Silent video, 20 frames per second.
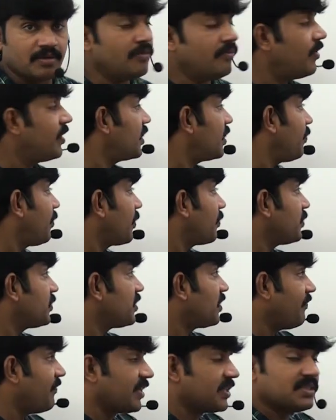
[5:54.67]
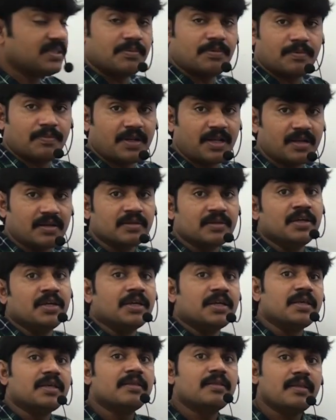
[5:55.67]
What is the purpose of except block?
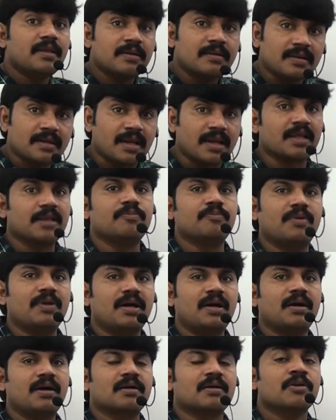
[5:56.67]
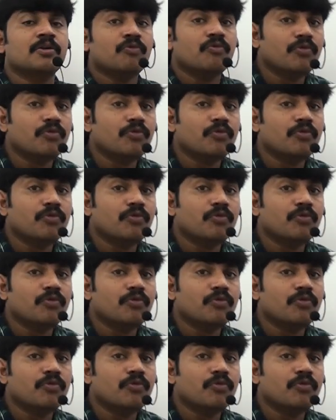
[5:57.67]
In the try block,